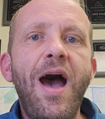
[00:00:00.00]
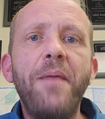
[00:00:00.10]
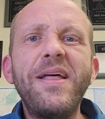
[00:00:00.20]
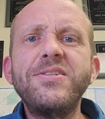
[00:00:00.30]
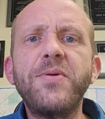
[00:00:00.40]

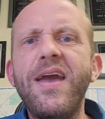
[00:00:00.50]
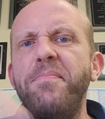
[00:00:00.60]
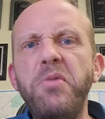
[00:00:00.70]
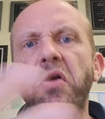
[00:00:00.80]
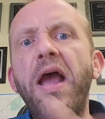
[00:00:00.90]
Uh, but that's
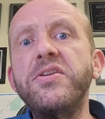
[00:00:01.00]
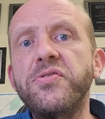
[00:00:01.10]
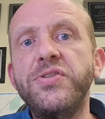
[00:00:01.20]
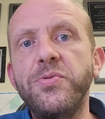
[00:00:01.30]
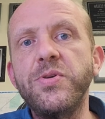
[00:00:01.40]
okay. You're
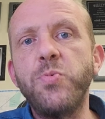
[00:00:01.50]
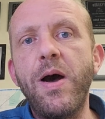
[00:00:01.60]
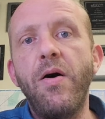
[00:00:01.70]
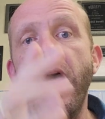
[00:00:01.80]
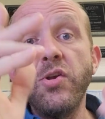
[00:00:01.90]
entered too as
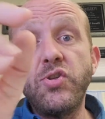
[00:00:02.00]
well.